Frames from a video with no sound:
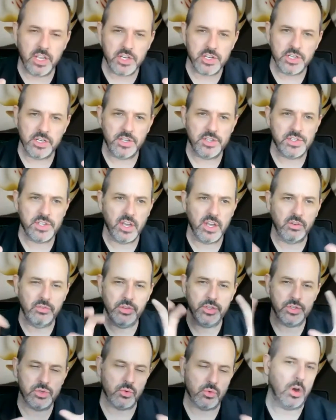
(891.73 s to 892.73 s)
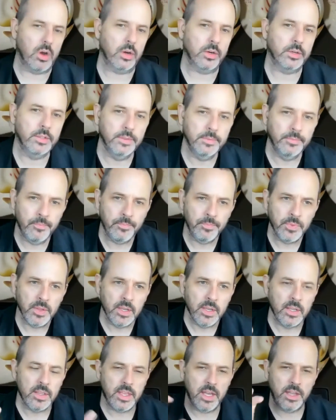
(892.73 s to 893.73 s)
distinction itself is wrong,
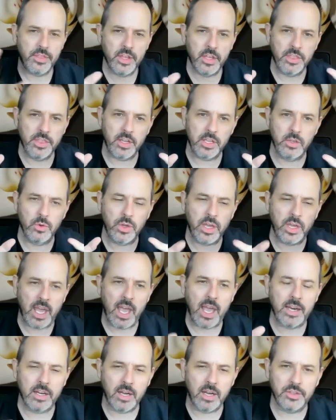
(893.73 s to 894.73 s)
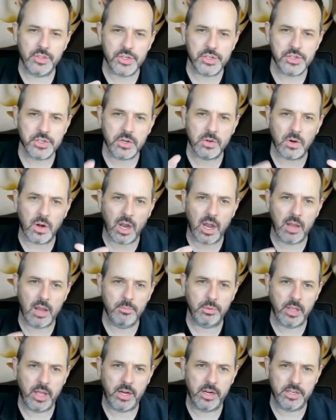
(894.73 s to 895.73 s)
that you cannot
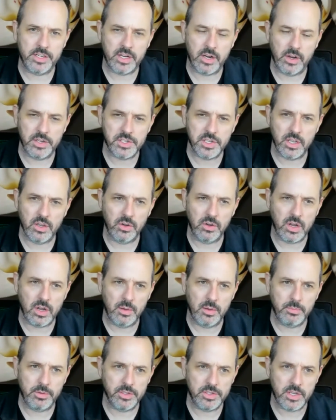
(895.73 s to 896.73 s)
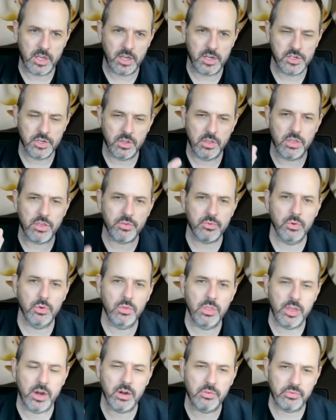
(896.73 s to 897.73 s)
describe planetary scale computation
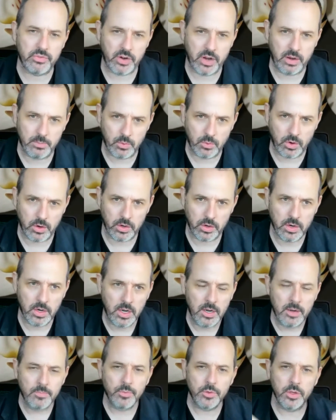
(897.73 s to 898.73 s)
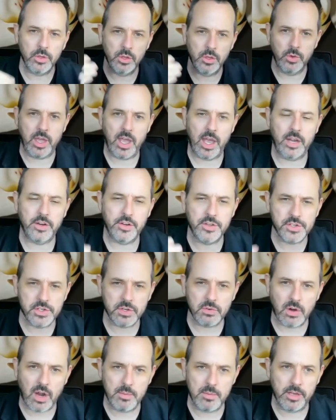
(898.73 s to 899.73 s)
through their framework. You can't
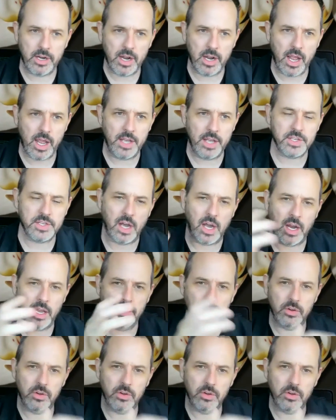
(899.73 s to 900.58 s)
describe it as